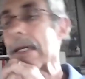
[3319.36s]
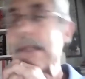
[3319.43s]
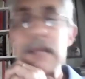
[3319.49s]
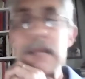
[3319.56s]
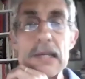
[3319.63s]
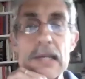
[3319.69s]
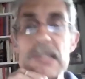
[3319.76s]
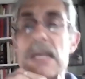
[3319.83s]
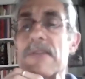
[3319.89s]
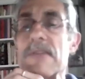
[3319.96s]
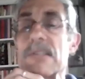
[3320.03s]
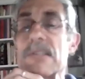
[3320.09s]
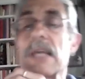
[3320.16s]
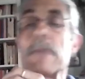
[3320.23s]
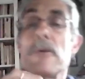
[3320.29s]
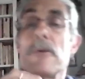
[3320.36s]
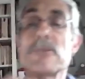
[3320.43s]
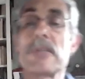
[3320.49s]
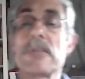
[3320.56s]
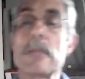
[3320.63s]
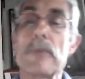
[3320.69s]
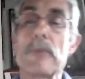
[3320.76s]
think it's safe to say
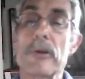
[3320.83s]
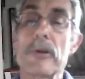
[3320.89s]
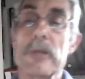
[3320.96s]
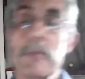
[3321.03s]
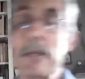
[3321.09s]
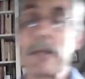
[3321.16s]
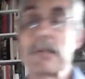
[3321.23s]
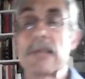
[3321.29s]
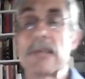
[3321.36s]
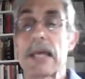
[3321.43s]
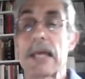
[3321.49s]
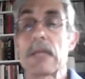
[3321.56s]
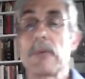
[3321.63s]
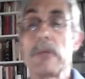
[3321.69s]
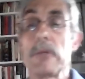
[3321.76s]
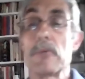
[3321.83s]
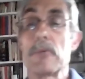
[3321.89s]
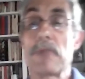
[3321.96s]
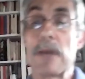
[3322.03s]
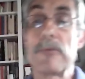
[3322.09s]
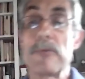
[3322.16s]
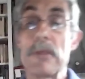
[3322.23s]
most of them are going to be exactly what you would
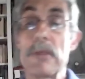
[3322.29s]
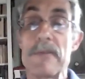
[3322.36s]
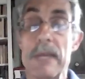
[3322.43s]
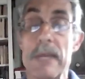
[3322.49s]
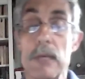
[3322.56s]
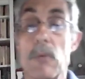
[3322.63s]
probably think.